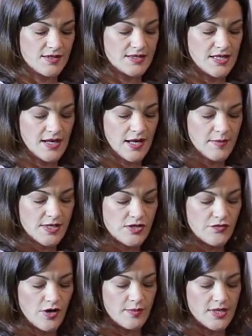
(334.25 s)
The dynamics
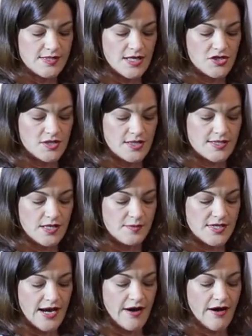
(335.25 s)
of urbanization in
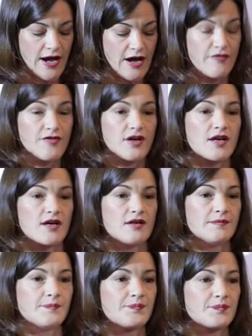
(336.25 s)
sub-Saharan
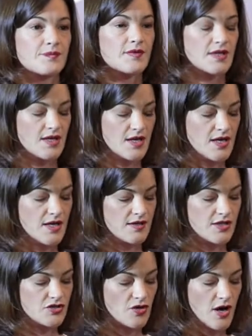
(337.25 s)
Africa,
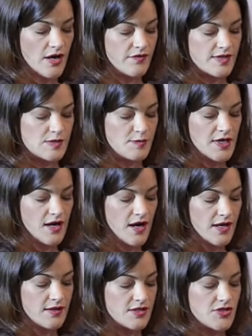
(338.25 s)
the drivers
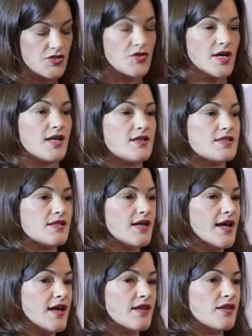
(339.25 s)
behind this trend,
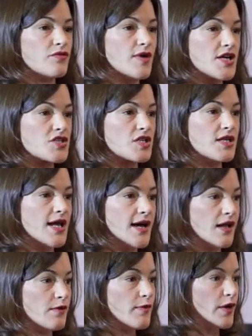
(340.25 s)
and the
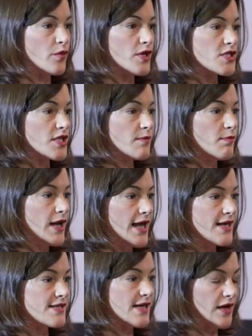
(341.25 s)
rationale by which it
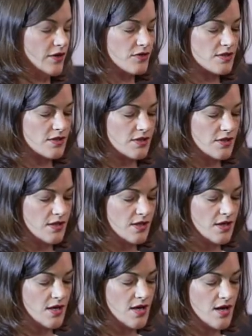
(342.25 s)
plays out
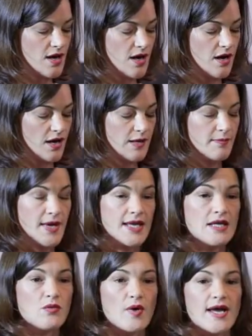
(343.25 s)
are in
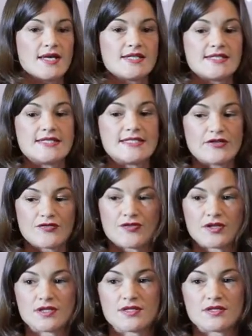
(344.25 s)
many ways
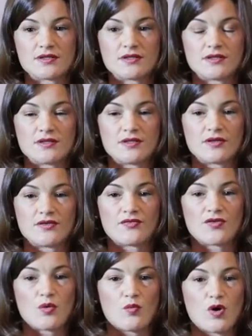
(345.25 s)
different
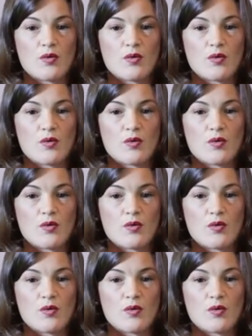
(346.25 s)
from